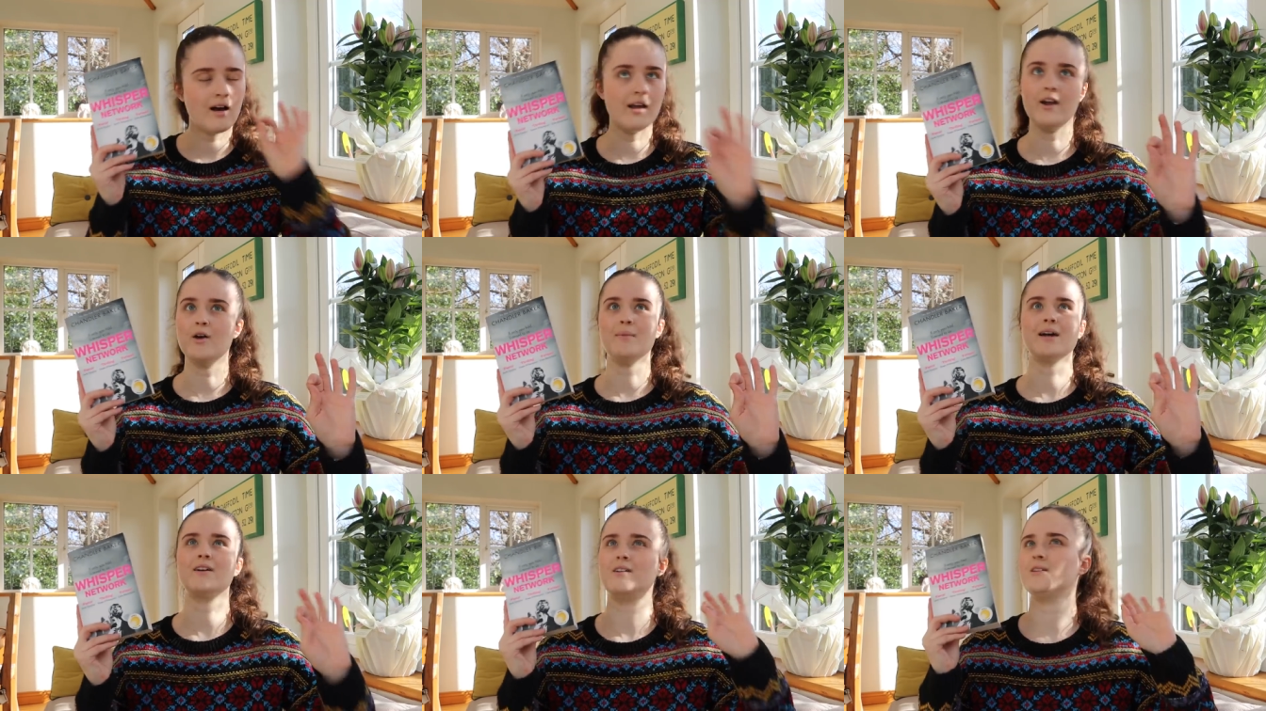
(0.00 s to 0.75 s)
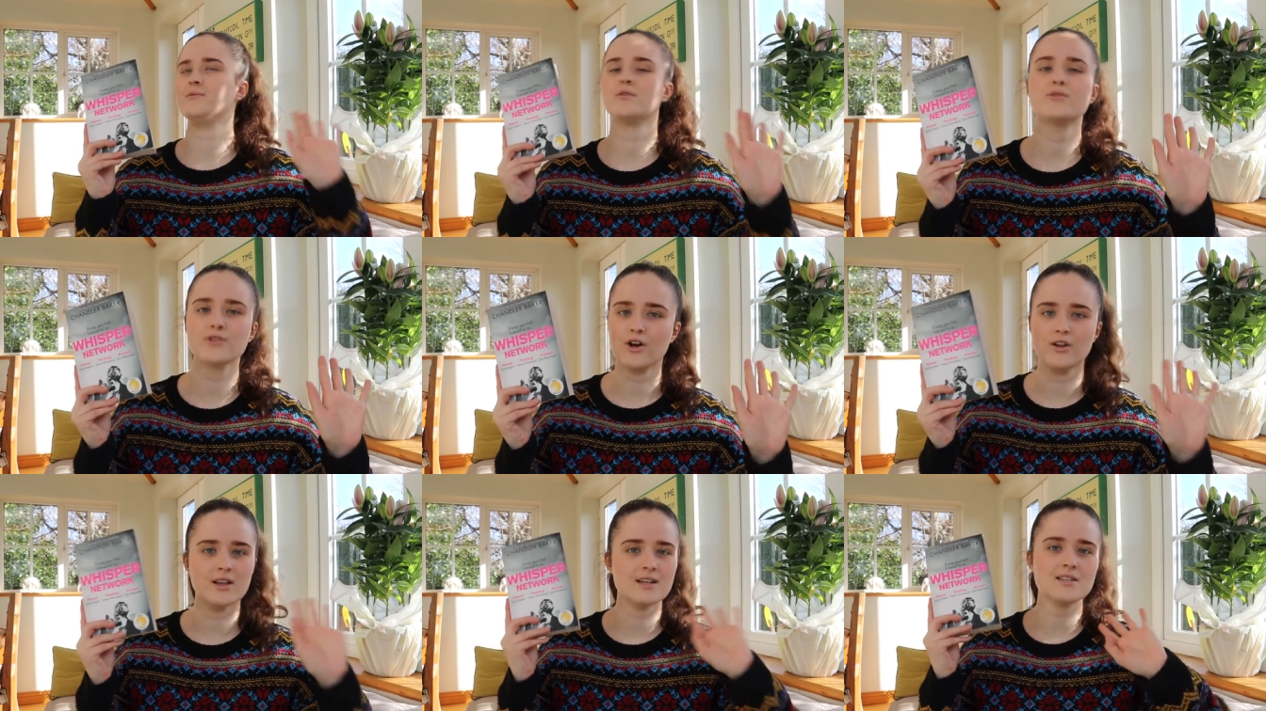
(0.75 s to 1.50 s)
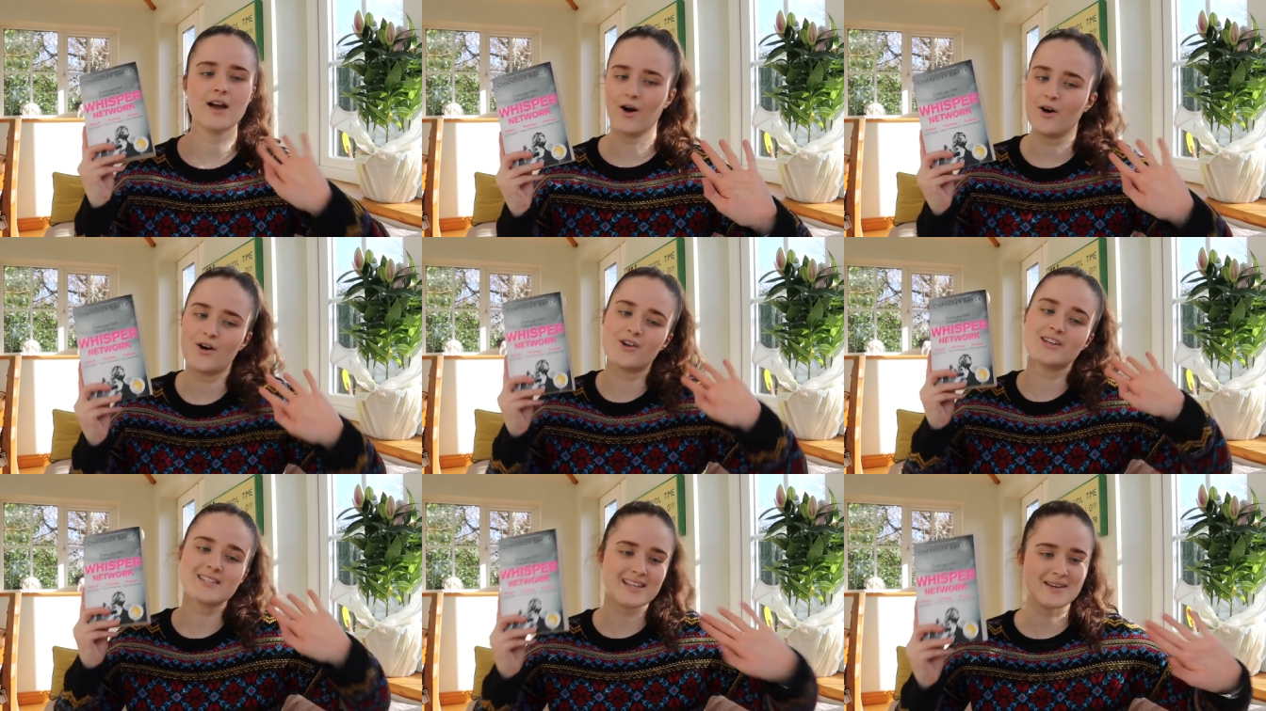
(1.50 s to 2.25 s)
And oh my god, flawless. Oh,
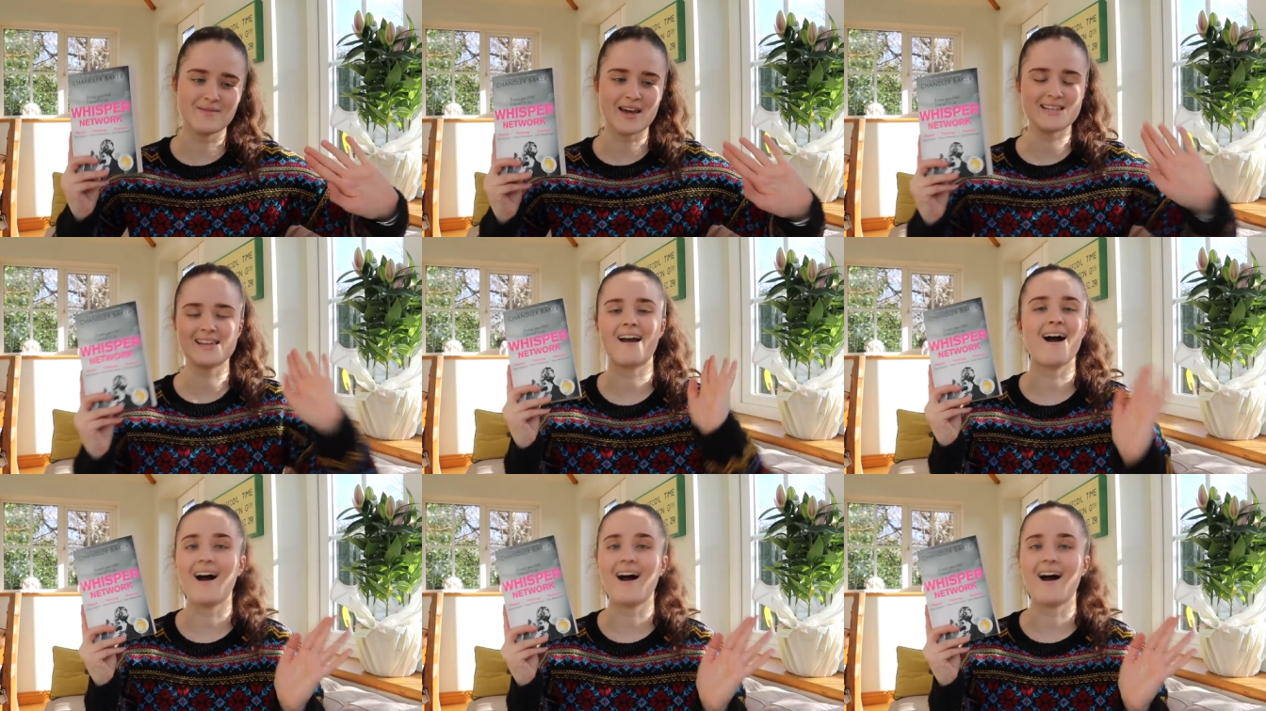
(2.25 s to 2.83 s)
honestly amazing.